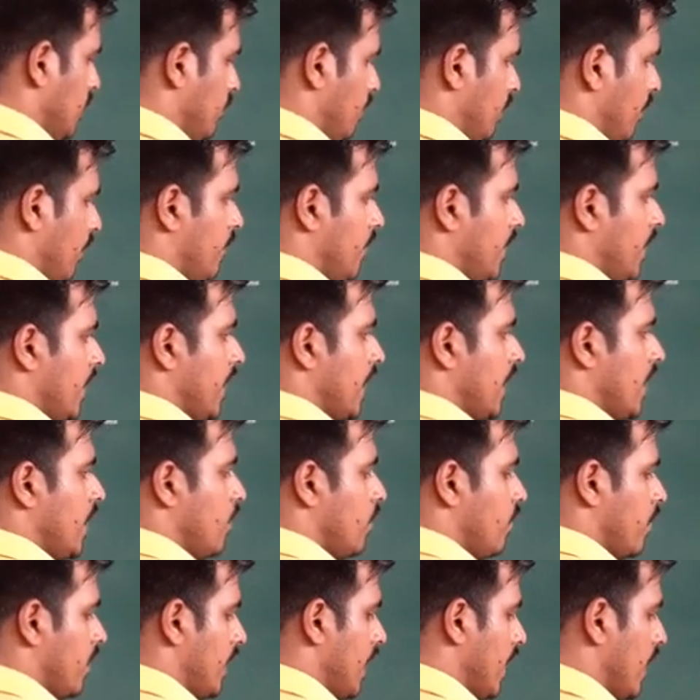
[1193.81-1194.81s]
15
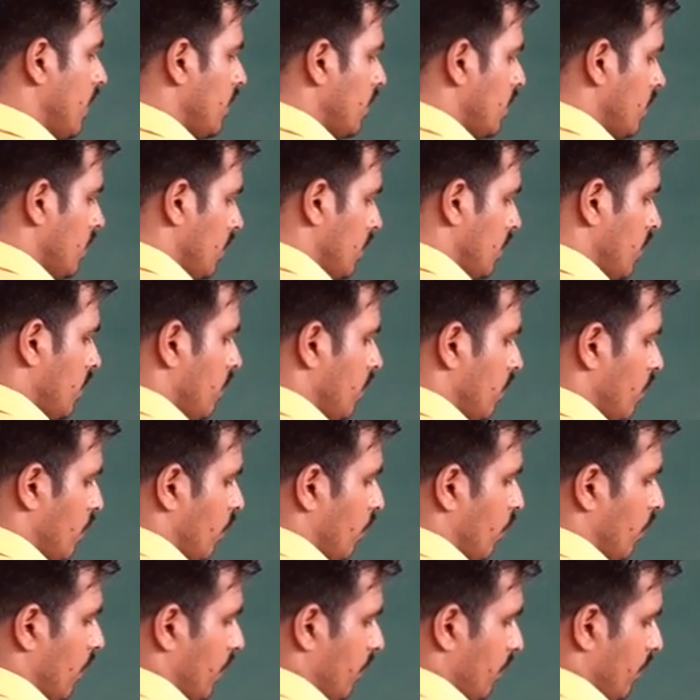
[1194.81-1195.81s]
into 10,
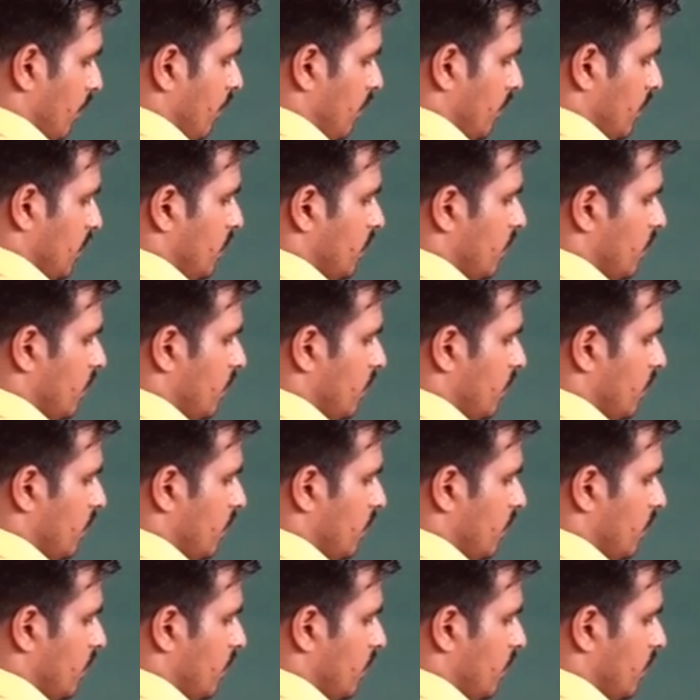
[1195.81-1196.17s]
150.